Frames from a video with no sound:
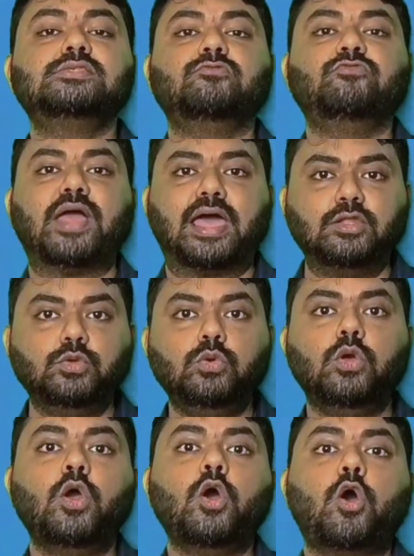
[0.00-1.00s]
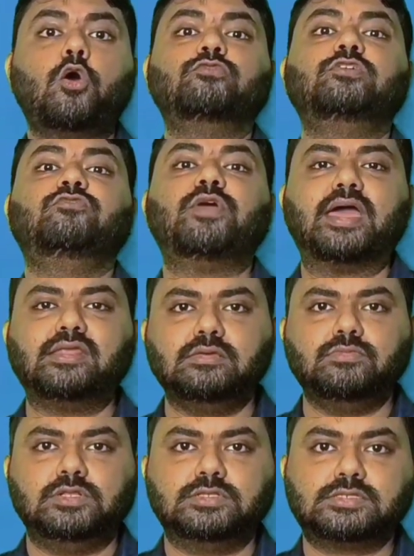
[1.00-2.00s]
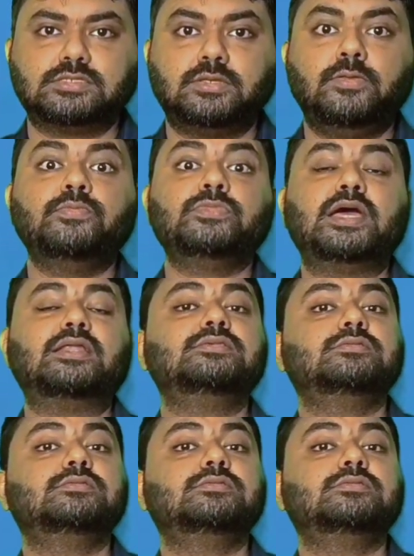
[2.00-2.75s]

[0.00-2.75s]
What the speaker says: That is the value of the variables.